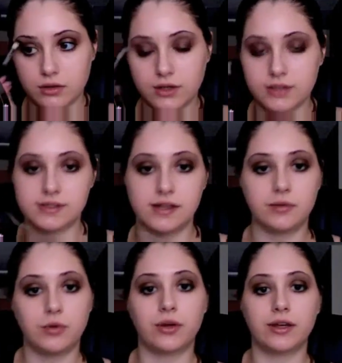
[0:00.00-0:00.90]
Because I am
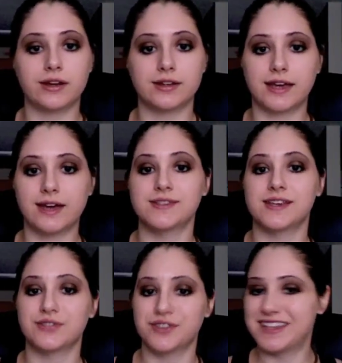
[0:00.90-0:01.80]
going out of the house
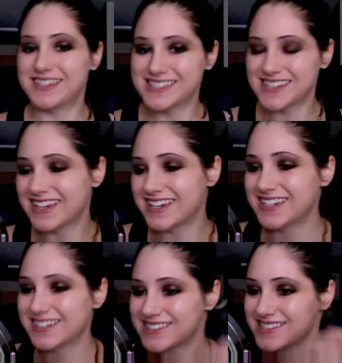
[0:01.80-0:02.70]
after this.
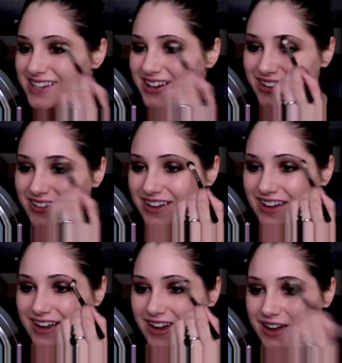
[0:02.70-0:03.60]
So
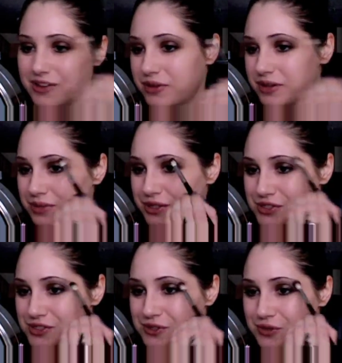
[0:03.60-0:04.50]
I don't want to be
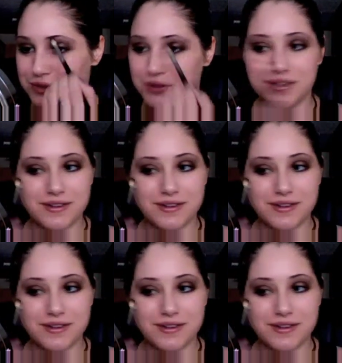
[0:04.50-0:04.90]
too